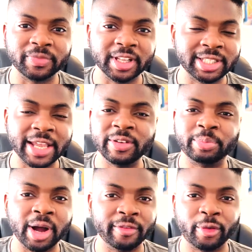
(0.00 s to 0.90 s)
Saving
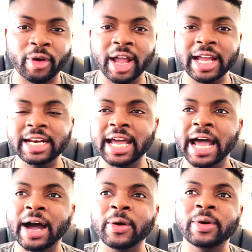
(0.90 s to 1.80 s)
Private Ryan
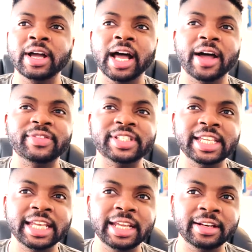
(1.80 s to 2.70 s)
now. I've
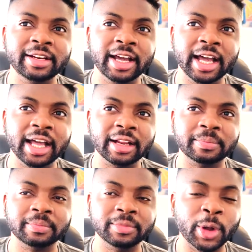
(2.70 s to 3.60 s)
seen
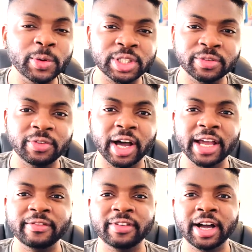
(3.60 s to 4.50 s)
Lone
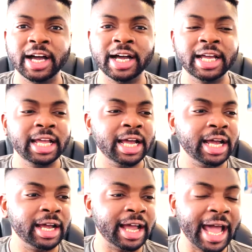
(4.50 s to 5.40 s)
Survivor,
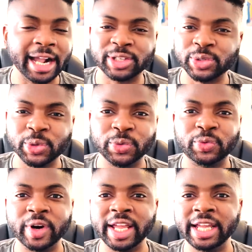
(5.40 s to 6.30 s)
Hacksaw
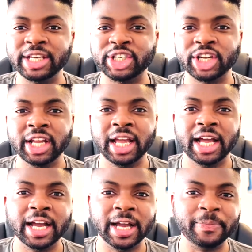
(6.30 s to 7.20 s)
Ridge,
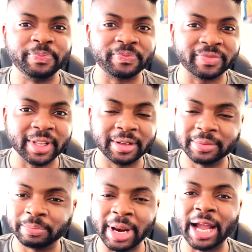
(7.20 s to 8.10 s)

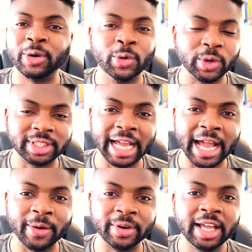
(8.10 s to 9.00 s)
Black Hawk
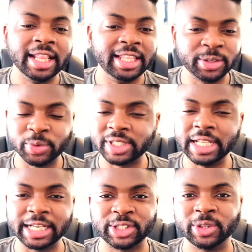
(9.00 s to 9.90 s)
Down. This was
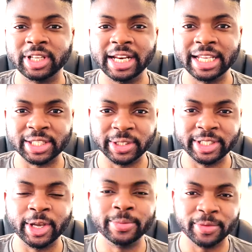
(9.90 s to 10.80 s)
next on the list in
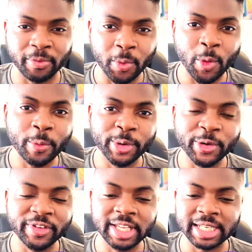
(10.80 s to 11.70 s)
terms of war
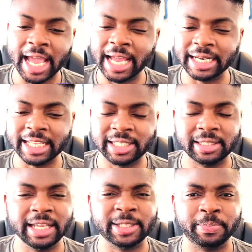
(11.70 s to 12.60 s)
movies, and
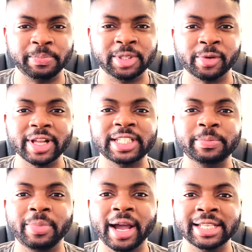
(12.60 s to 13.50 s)
it's
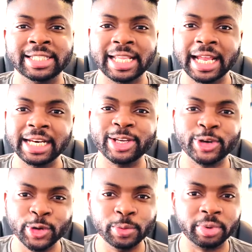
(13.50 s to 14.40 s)
directed by Stanley
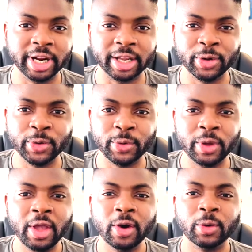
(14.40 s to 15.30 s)
Kubrick, who
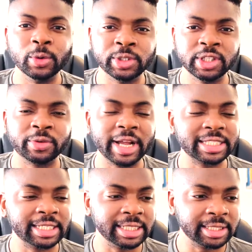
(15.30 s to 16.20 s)
also
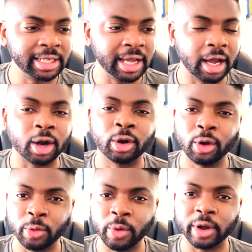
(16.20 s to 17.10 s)
directed A
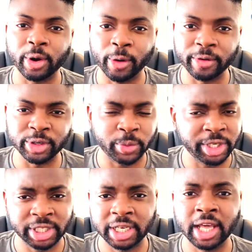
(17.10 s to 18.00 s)
Clockwork Orange, which
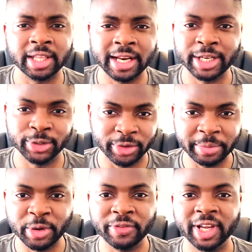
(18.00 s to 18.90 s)
is another legendary
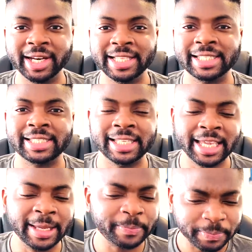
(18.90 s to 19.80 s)
movie I need to see.